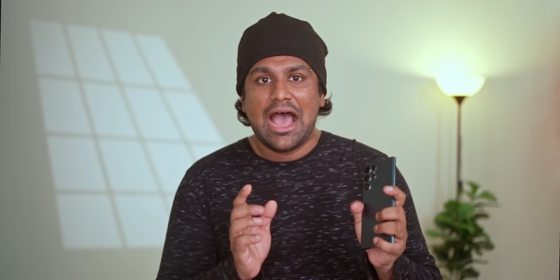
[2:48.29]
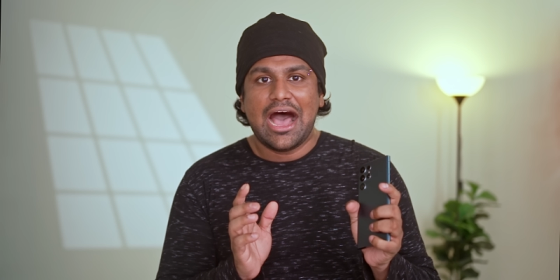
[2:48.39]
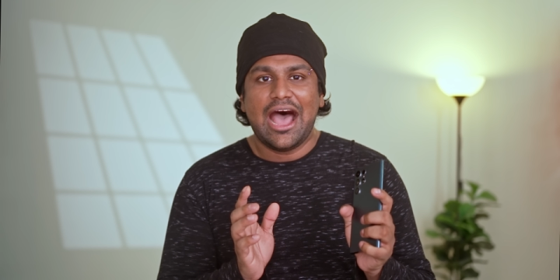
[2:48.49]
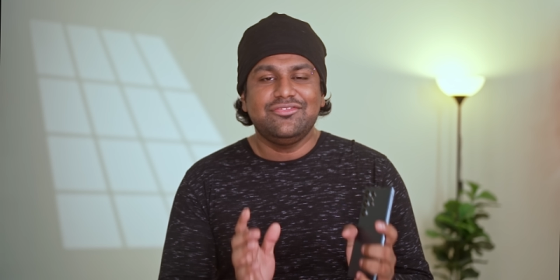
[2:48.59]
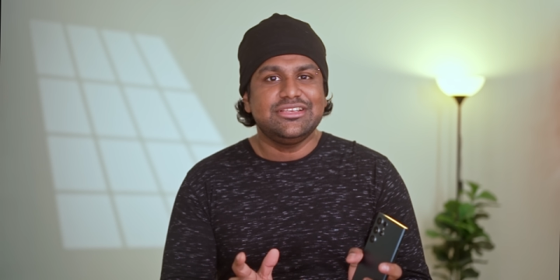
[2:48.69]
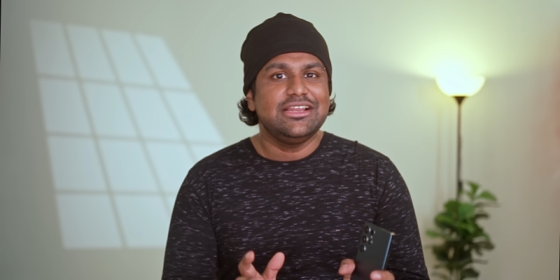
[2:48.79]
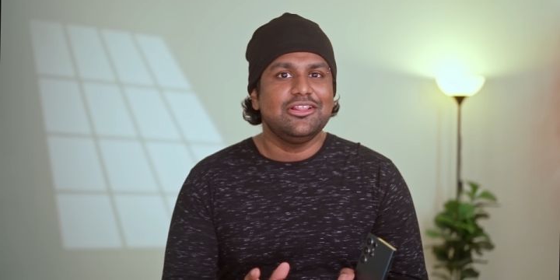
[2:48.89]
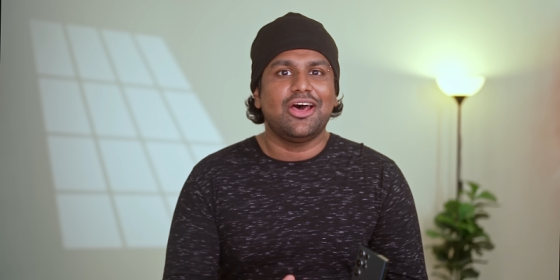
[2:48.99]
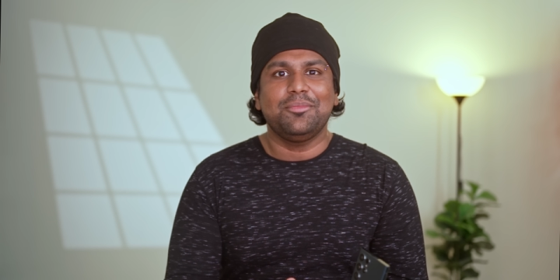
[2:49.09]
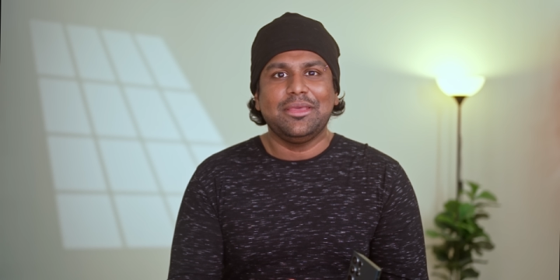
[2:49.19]
I've seen a
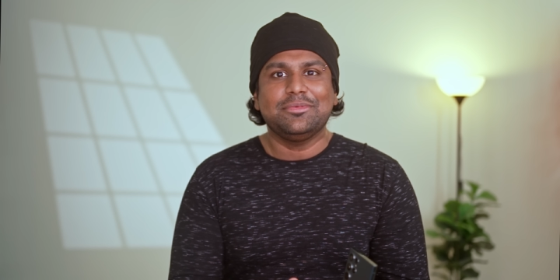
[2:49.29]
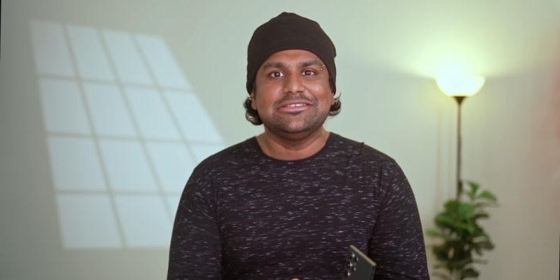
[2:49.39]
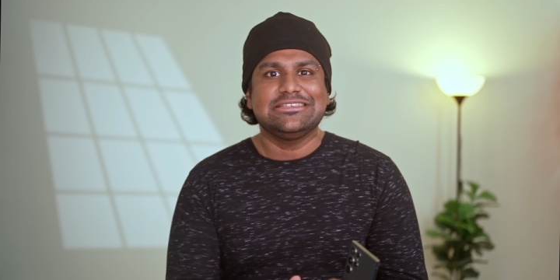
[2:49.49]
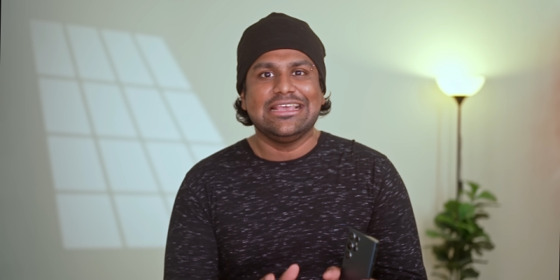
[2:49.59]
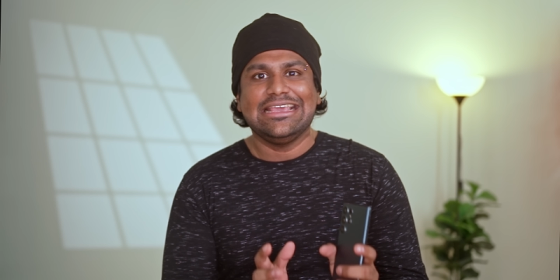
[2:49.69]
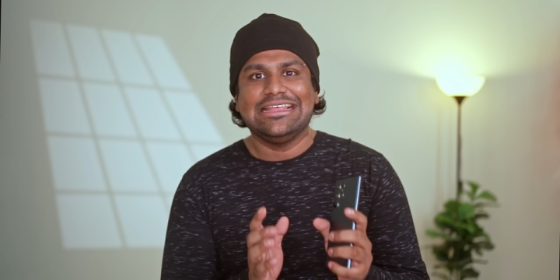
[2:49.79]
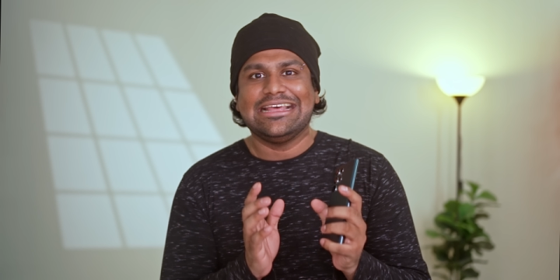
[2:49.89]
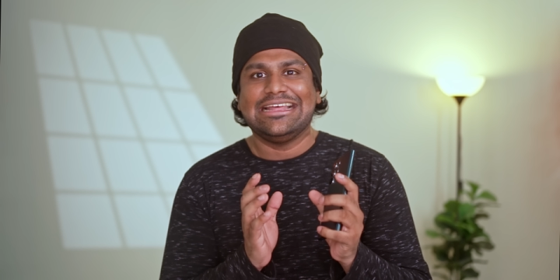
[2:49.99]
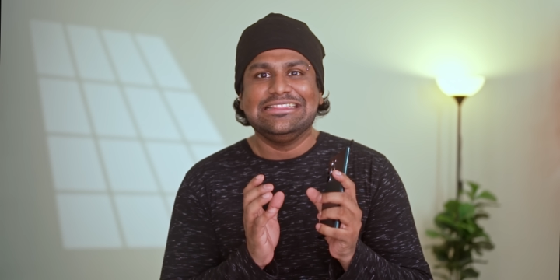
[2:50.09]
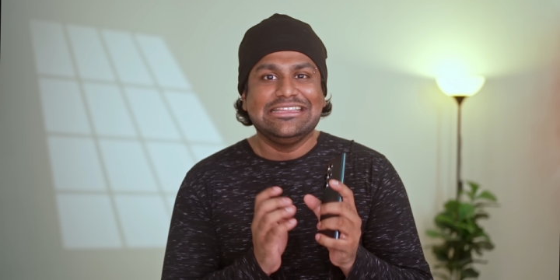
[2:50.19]
lot of people say
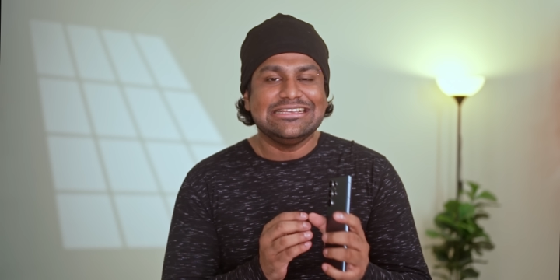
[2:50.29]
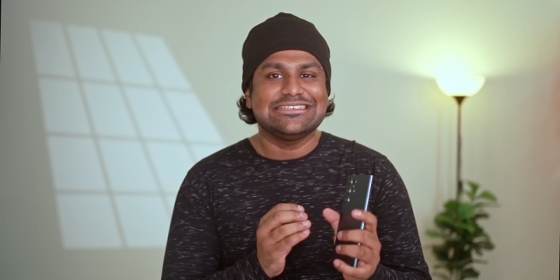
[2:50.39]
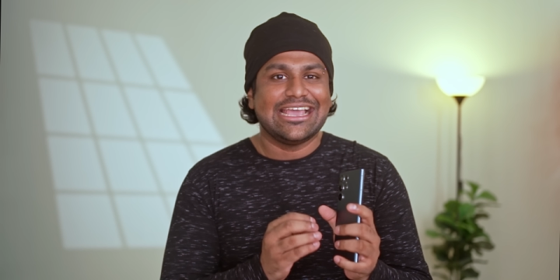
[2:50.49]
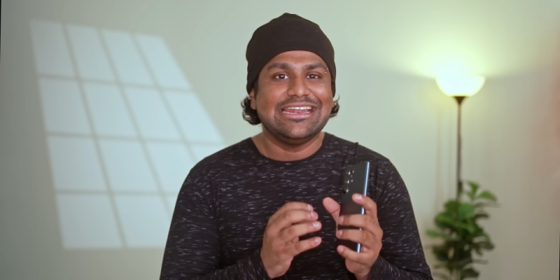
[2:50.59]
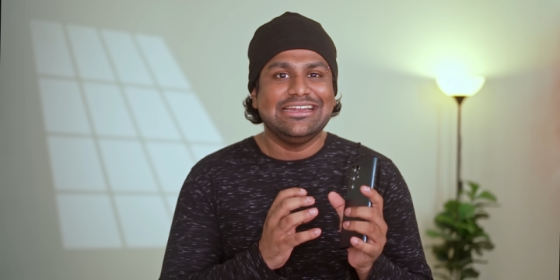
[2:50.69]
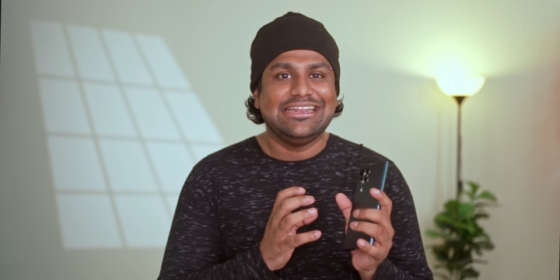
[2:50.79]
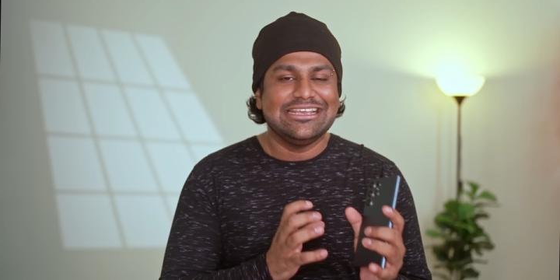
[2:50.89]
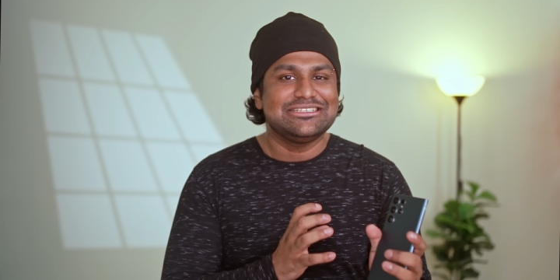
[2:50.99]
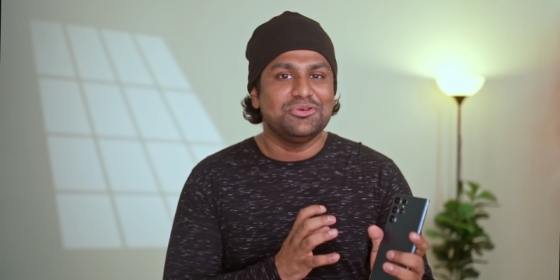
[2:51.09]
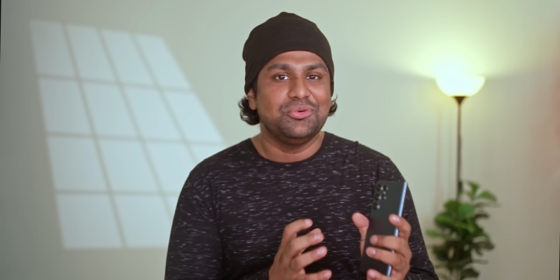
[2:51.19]
that this kind of
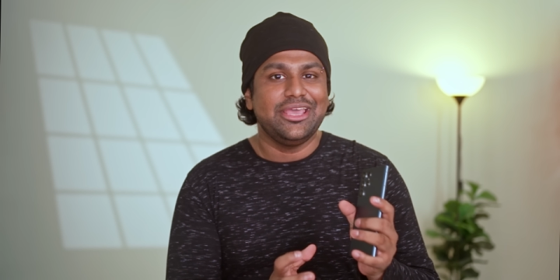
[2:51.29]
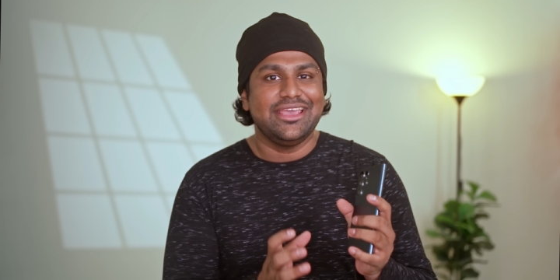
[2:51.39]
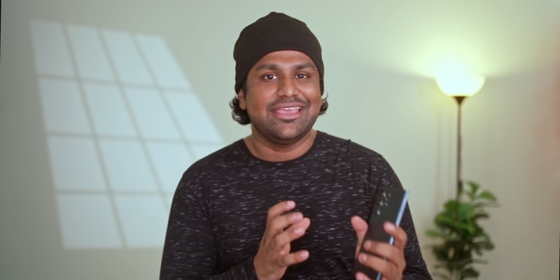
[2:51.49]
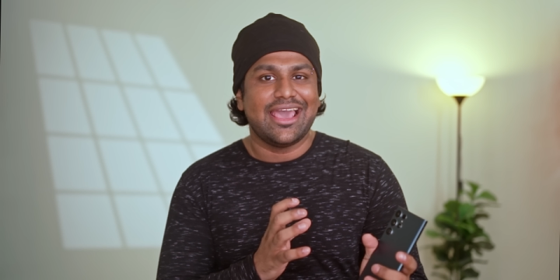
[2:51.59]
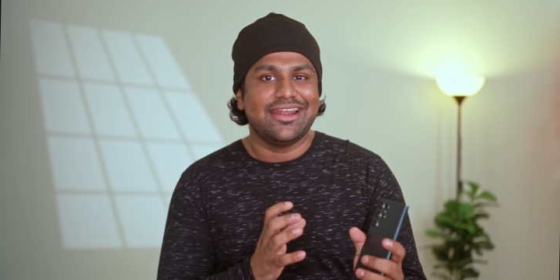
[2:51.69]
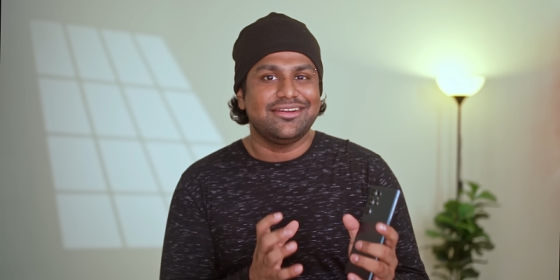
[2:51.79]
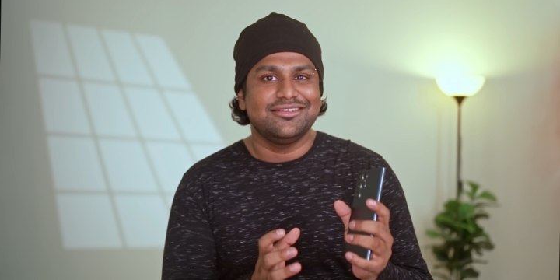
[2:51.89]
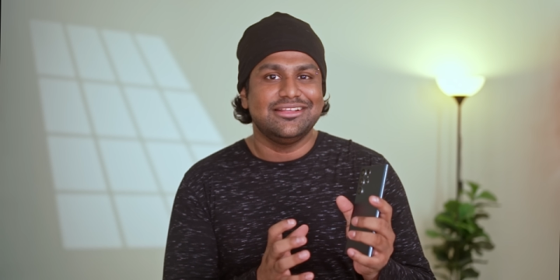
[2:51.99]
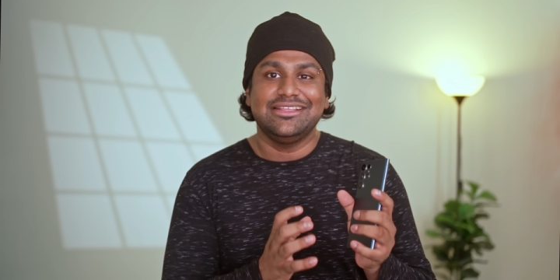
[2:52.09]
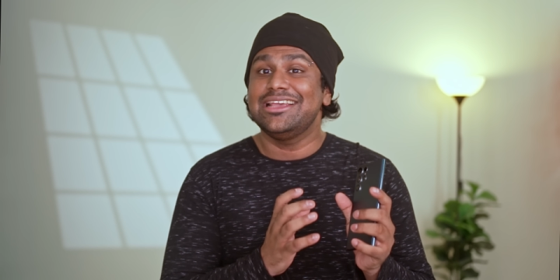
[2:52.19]
takes away character
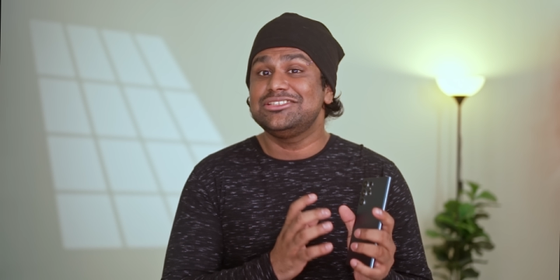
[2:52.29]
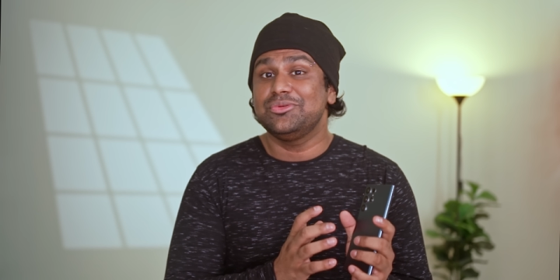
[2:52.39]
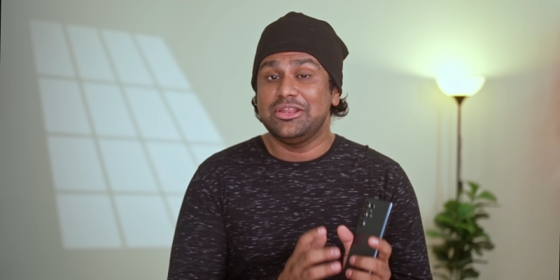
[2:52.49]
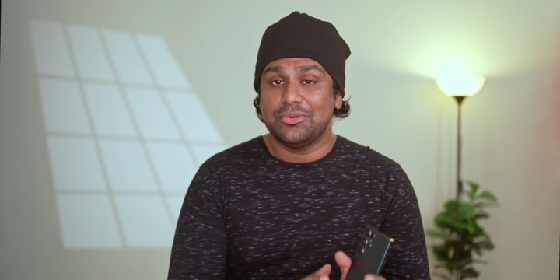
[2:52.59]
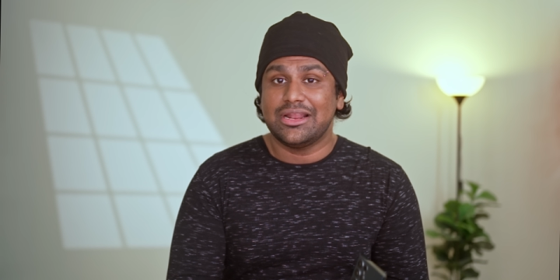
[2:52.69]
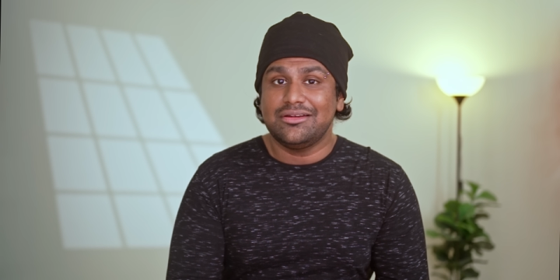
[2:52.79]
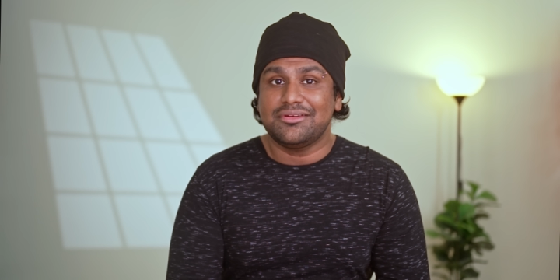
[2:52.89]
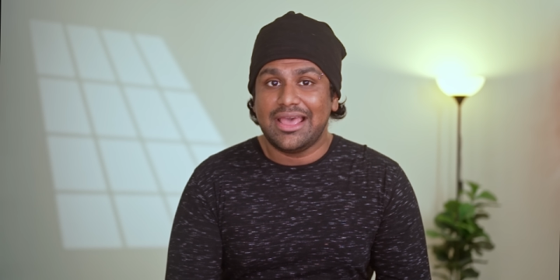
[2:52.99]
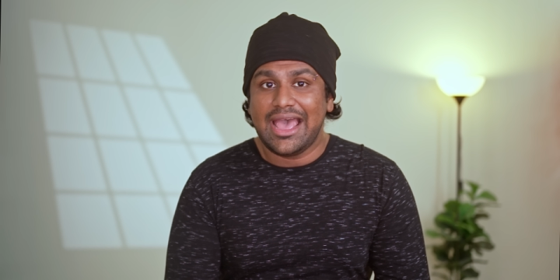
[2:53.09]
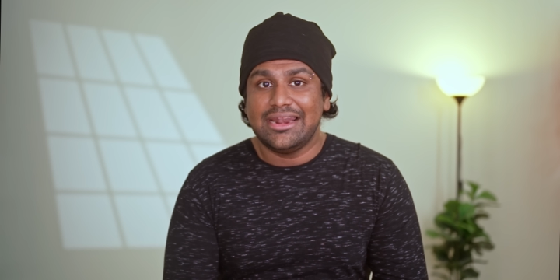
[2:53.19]
that the S21
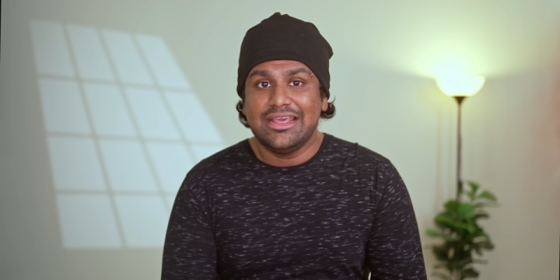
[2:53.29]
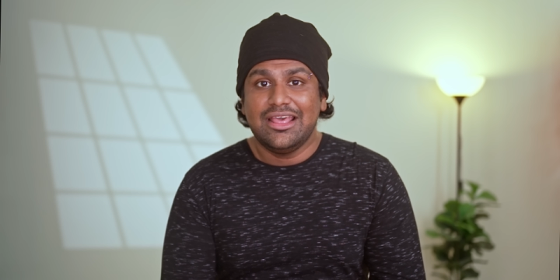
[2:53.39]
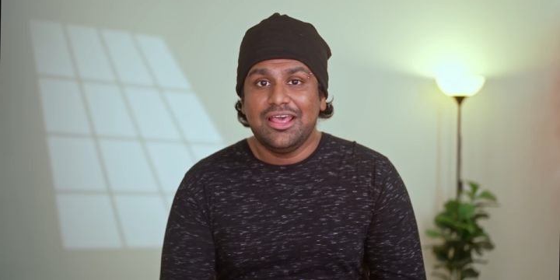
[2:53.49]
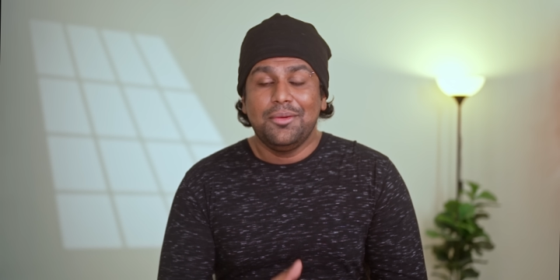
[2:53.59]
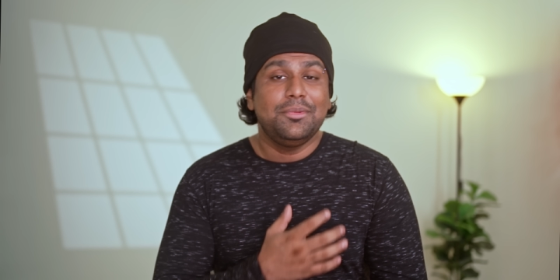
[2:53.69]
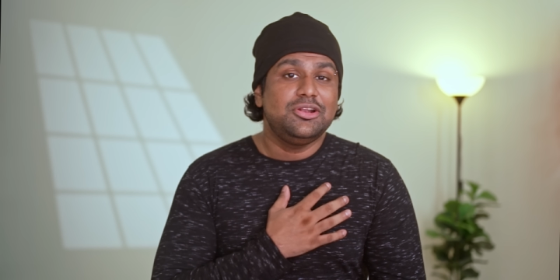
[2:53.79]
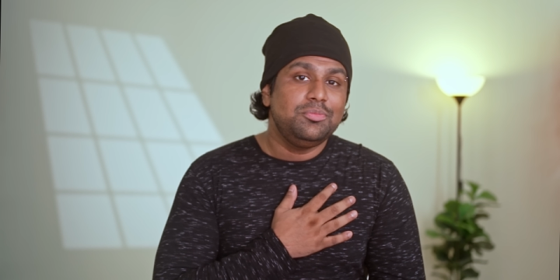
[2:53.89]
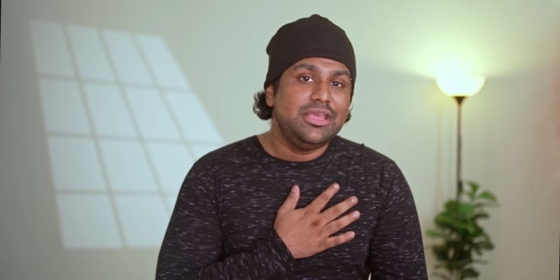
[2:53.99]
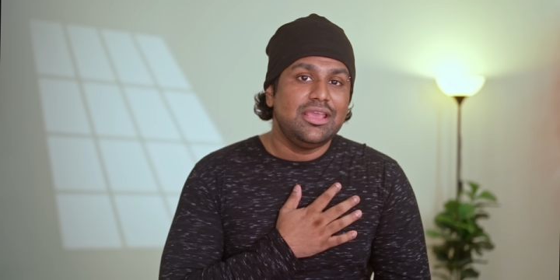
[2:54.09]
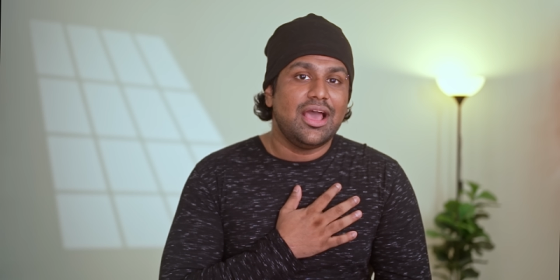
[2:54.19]
Ultra had, but to
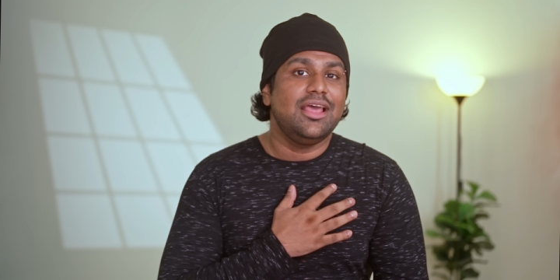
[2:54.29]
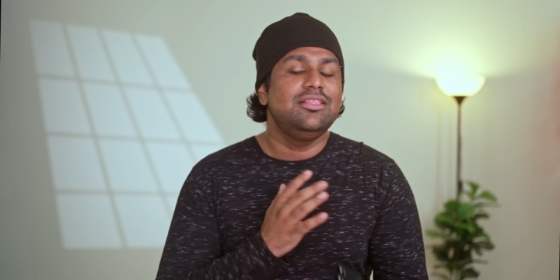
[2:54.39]
me, I